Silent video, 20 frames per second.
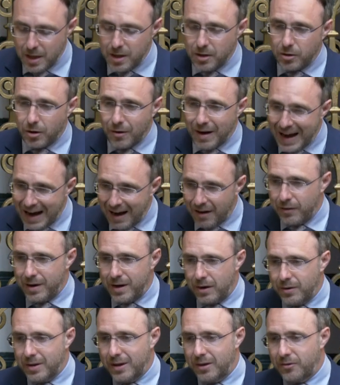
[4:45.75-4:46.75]
there are
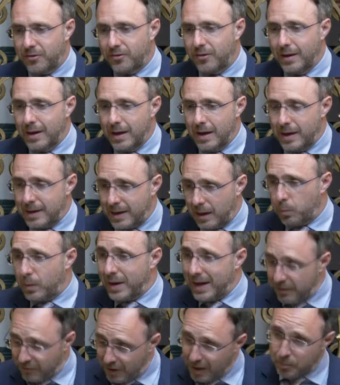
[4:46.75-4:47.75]
areas that we
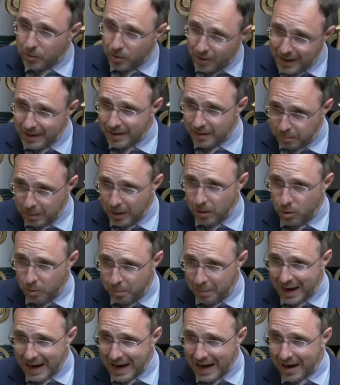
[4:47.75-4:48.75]
have operated below
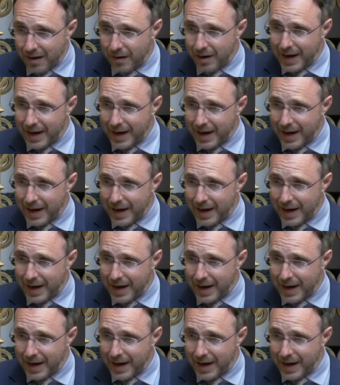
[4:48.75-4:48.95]
par.